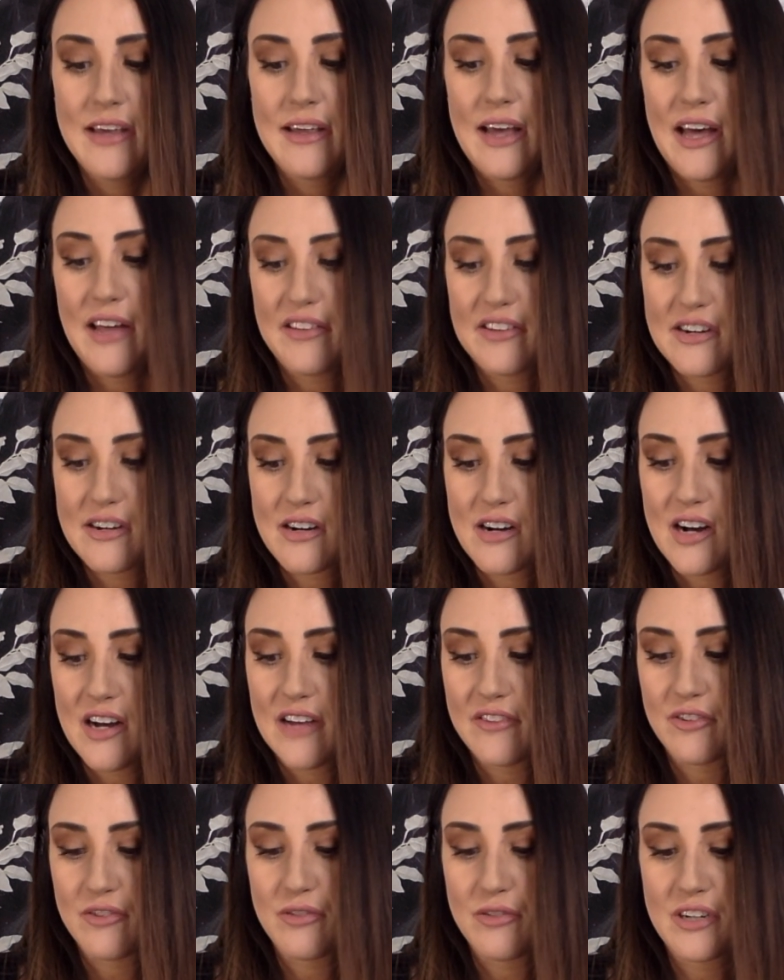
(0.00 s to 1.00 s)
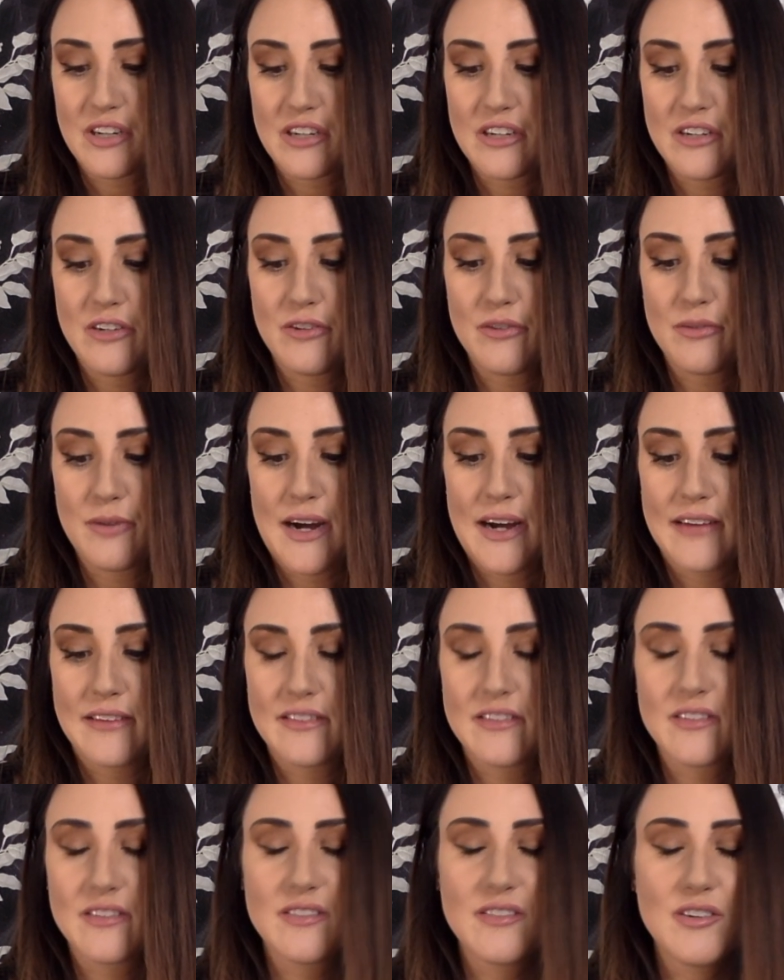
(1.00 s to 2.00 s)
Healthcare costs are going to continue to rise.
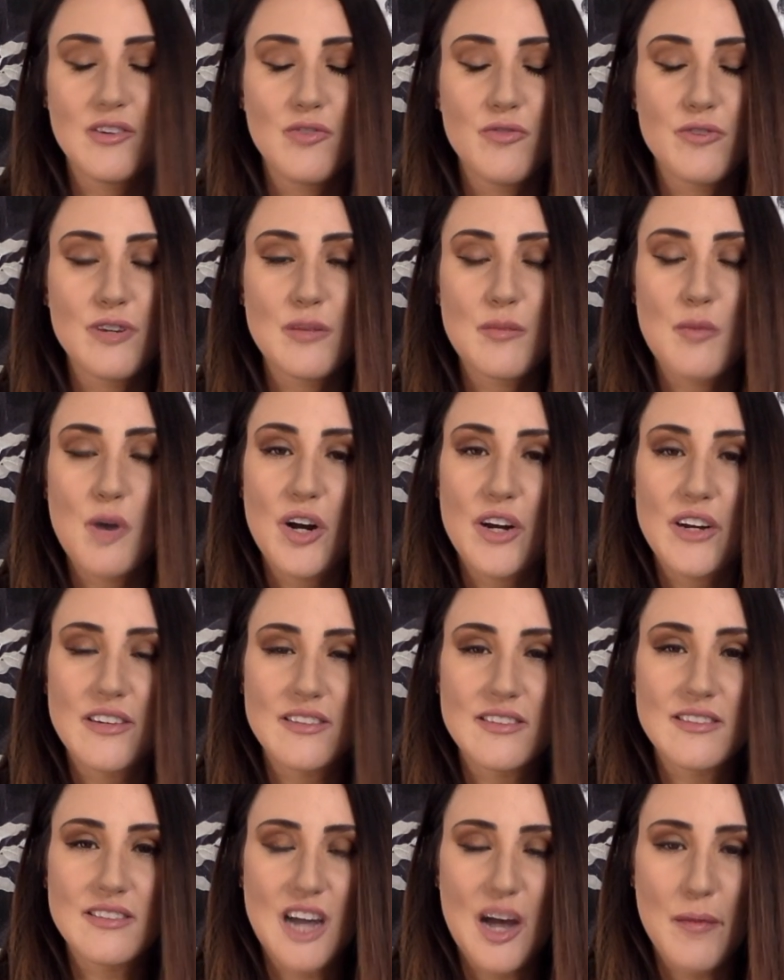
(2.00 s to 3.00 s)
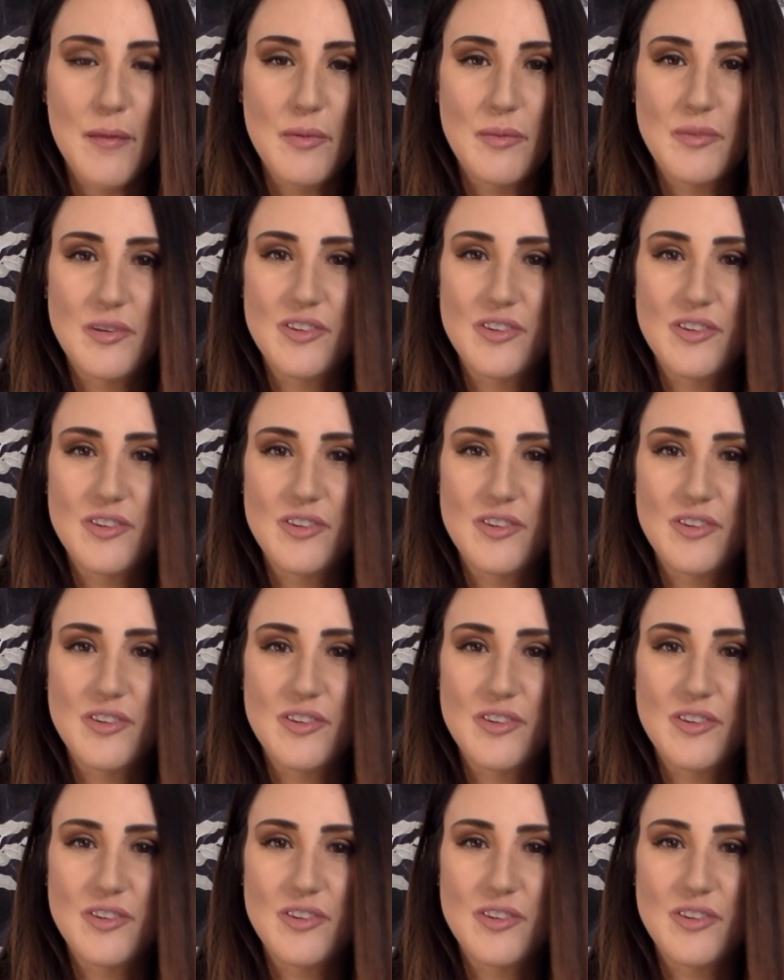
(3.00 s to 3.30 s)
There's no free market to stop them.